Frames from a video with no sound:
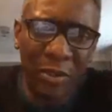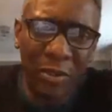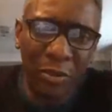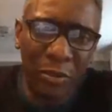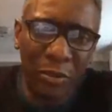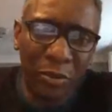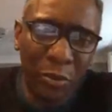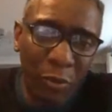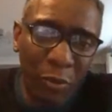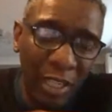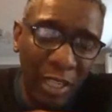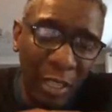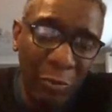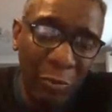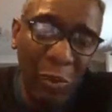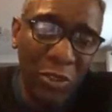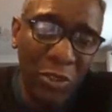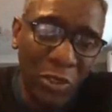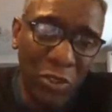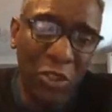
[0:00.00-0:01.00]
north you went.
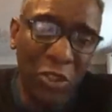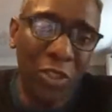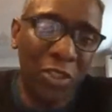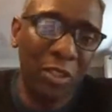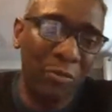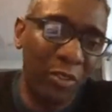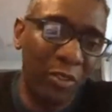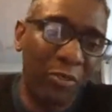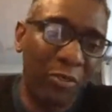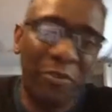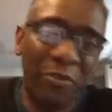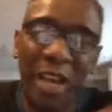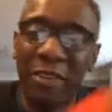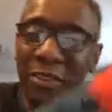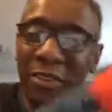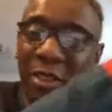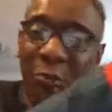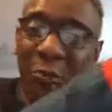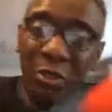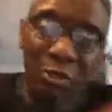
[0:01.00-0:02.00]
And it wasn't just the
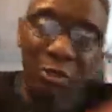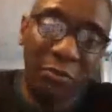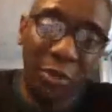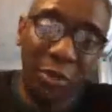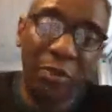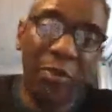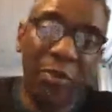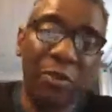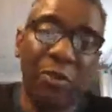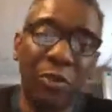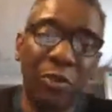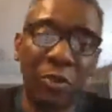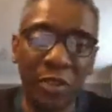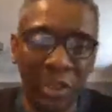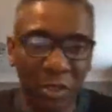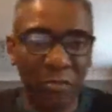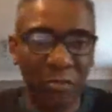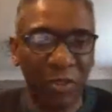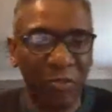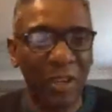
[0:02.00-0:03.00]
fact that it was further north.
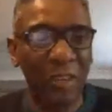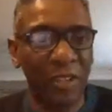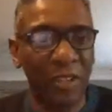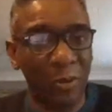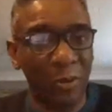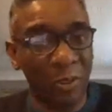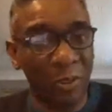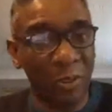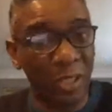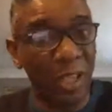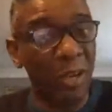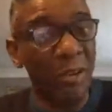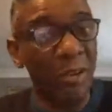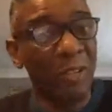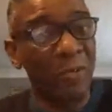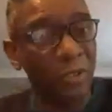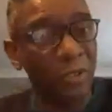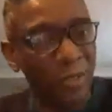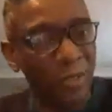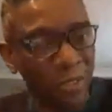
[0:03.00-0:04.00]
It's the fact that I was
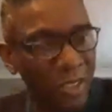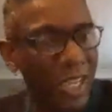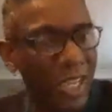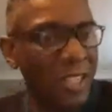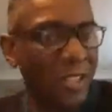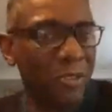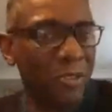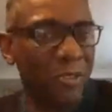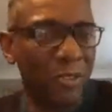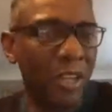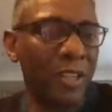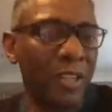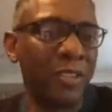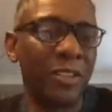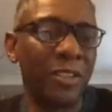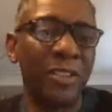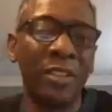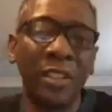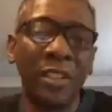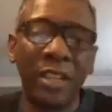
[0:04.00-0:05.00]
coming from the centre of
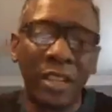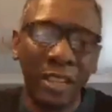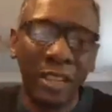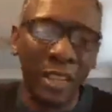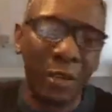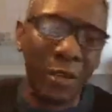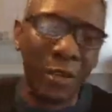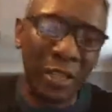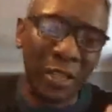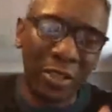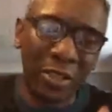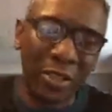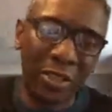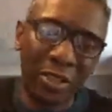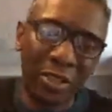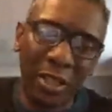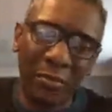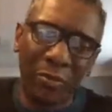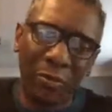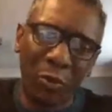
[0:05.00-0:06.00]
London, going
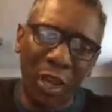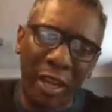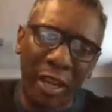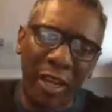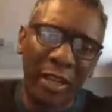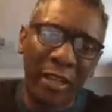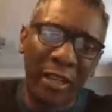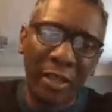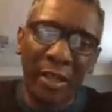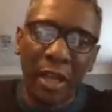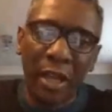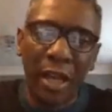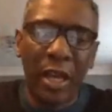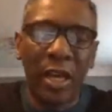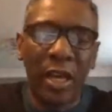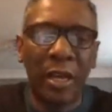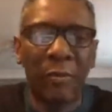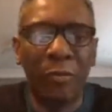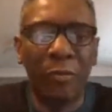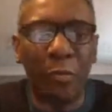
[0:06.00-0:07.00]
to somewhere
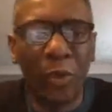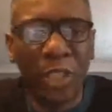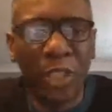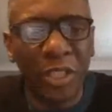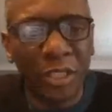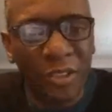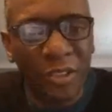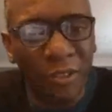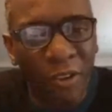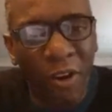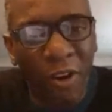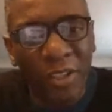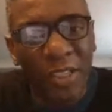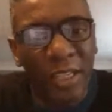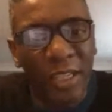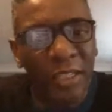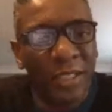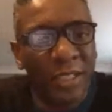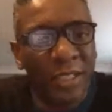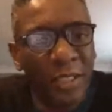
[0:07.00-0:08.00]
which is
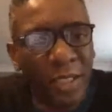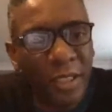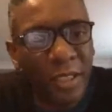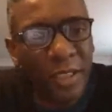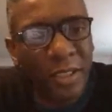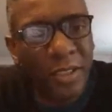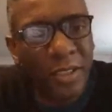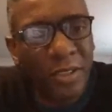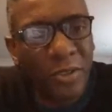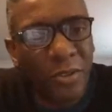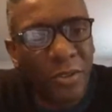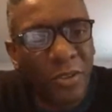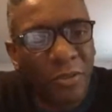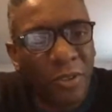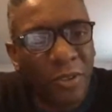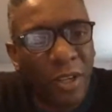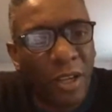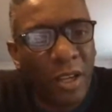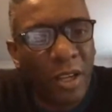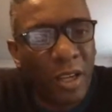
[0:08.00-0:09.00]
not as sort of